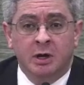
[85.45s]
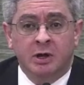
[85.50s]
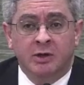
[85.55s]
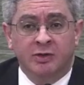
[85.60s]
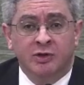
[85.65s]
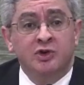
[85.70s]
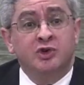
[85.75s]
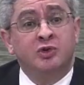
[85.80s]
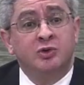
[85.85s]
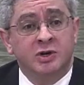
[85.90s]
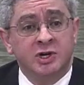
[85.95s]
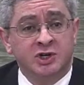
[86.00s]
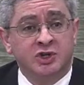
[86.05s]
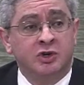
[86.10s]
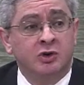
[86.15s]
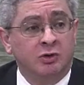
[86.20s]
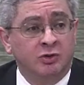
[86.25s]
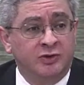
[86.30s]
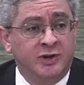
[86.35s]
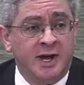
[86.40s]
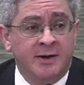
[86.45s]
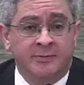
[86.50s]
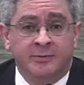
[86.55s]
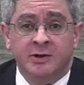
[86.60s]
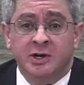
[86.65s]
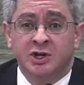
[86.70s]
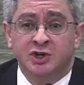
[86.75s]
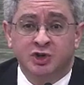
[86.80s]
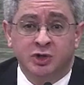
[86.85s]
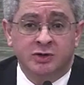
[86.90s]
The traditional
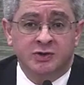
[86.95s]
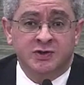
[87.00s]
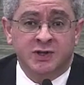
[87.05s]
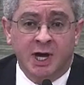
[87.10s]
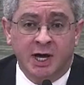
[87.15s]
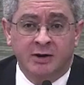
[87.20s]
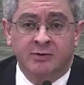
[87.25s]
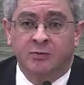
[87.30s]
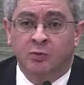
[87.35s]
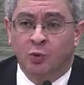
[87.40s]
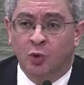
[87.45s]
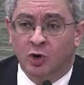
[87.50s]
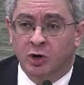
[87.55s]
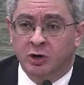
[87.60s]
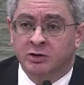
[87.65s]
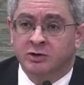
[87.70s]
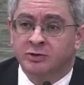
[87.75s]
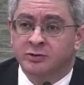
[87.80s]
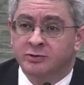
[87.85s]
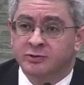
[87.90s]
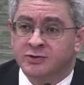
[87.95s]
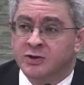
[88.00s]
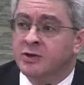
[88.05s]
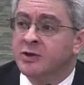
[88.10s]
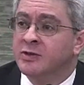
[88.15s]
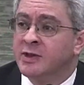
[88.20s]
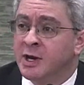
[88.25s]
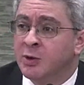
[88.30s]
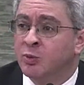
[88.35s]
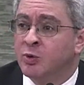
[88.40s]
definitions kind of worked so
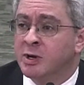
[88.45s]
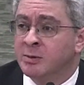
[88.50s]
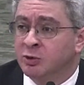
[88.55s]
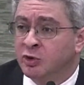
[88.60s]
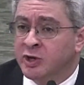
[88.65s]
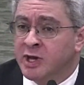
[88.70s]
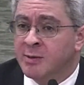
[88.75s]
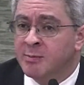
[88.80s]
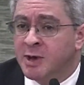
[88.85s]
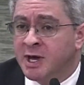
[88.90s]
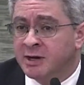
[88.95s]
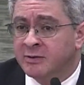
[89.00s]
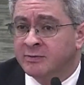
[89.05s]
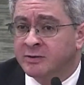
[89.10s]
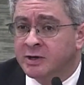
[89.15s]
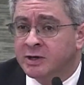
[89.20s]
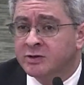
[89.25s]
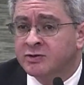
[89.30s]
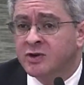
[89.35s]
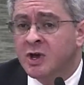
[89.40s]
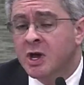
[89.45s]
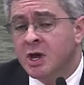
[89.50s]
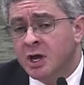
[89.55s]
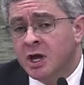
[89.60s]
that they were able to get benefits.